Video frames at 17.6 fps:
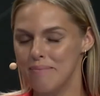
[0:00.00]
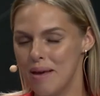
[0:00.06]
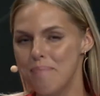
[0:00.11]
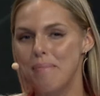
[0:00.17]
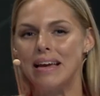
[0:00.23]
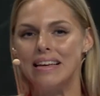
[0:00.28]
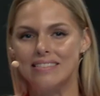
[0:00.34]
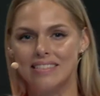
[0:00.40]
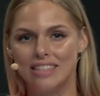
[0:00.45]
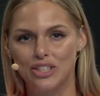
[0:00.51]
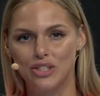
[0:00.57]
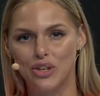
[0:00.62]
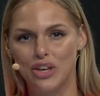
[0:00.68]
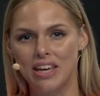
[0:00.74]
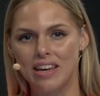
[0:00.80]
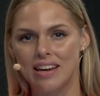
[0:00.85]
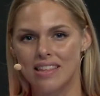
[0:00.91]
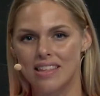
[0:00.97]
amazing to
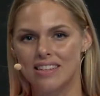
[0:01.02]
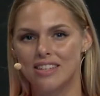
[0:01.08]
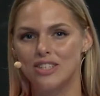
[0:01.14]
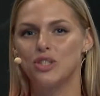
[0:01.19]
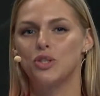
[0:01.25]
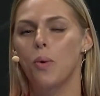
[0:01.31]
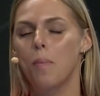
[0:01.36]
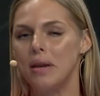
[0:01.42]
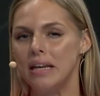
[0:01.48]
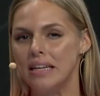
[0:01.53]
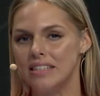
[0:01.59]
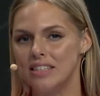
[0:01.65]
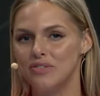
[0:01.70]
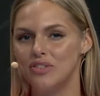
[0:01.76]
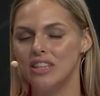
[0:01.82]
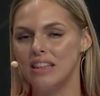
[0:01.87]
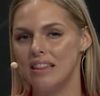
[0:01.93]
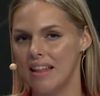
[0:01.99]
hear that there's so many
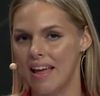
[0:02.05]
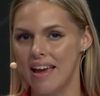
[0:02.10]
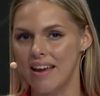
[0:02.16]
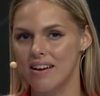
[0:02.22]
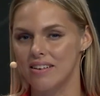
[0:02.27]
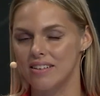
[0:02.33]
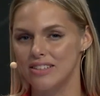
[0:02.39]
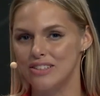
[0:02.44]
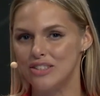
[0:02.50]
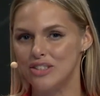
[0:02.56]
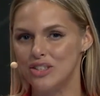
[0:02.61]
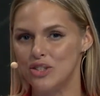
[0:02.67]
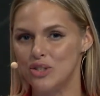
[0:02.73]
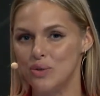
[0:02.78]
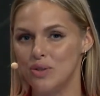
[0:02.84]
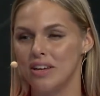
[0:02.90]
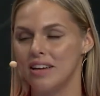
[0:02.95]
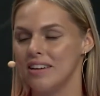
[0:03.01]
different layers
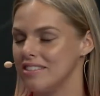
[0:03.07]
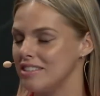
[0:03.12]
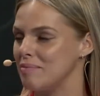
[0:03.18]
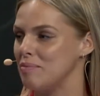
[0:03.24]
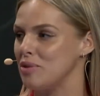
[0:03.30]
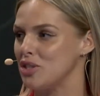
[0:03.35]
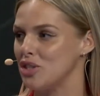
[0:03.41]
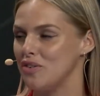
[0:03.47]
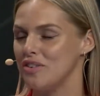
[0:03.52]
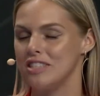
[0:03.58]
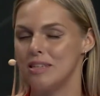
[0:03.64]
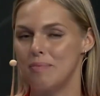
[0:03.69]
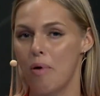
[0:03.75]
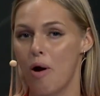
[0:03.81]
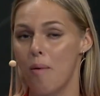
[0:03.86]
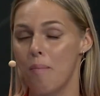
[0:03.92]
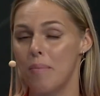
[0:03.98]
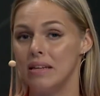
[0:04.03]
to the customer service
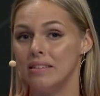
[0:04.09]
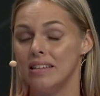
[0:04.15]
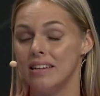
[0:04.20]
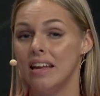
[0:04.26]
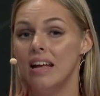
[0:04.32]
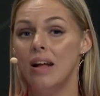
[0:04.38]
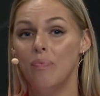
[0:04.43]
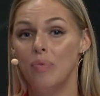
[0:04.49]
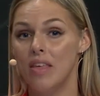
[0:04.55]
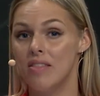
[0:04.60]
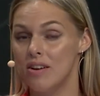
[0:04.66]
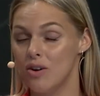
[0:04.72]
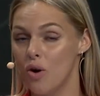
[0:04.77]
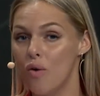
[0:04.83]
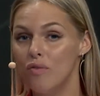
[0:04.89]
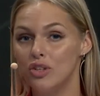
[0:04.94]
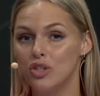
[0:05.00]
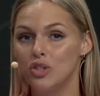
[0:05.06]
department, and there
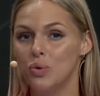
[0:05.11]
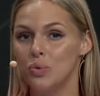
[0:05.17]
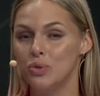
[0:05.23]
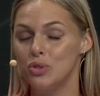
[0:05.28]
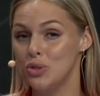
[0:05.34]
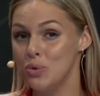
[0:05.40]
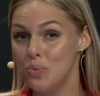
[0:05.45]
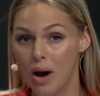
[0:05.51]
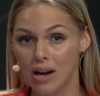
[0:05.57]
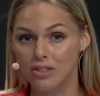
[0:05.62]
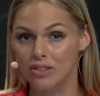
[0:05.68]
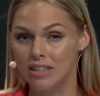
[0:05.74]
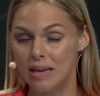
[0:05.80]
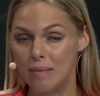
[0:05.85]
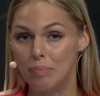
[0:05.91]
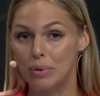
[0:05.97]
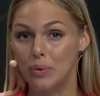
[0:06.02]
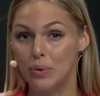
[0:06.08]
are over 200
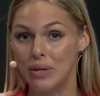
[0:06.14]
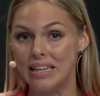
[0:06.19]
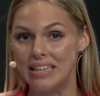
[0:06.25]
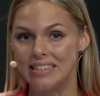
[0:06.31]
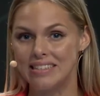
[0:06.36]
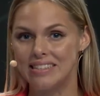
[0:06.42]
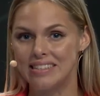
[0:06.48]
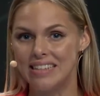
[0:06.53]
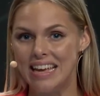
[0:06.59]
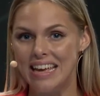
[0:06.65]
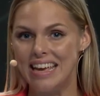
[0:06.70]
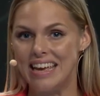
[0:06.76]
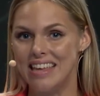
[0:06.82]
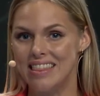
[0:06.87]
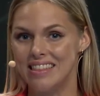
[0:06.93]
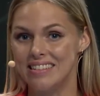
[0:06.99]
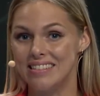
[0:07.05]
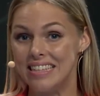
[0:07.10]
employees
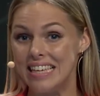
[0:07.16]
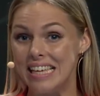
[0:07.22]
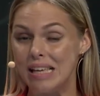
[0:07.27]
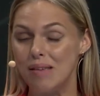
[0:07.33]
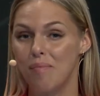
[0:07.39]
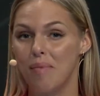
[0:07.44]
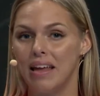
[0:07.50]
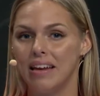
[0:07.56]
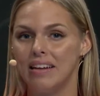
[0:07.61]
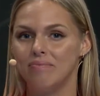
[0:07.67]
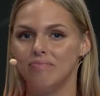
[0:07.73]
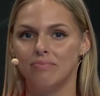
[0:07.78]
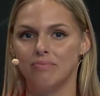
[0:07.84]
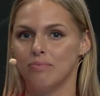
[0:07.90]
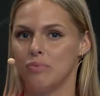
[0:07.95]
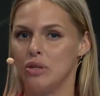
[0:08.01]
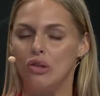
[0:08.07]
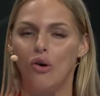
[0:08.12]
in the team and
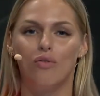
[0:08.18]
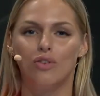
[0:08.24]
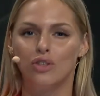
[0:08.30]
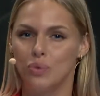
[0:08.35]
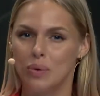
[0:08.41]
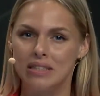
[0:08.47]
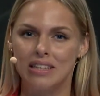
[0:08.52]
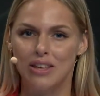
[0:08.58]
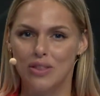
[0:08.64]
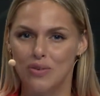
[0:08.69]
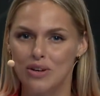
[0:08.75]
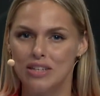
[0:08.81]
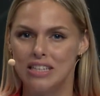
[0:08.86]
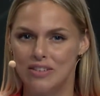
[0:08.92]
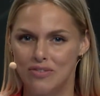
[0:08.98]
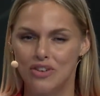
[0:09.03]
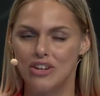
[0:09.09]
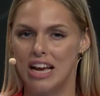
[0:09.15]
with over 23
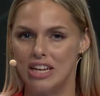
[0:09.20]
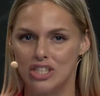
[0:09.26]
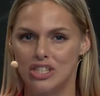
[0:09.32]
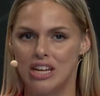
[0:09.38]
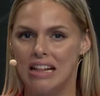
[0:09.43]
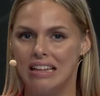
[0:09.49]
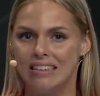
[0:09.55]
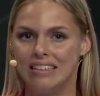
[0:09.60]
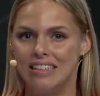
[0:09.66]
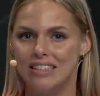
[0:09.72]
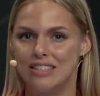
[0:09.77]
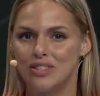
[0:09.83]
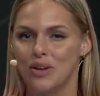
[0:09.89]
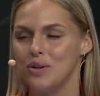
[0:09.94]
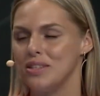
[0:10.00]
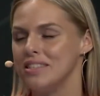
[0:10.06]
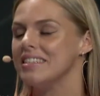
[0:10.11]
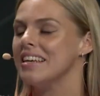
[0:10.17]
different nationalities.
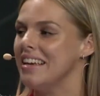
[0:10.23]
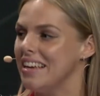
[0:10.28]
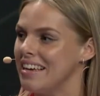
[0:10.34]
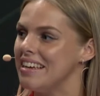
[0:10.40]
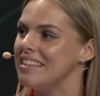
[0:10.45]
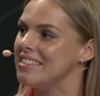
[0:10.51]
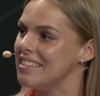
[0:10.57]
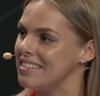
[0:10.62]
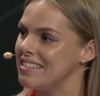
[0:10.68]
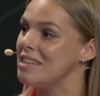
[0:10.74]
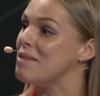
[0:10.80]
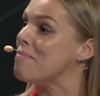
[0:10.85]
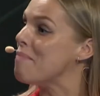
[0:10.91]
So it's an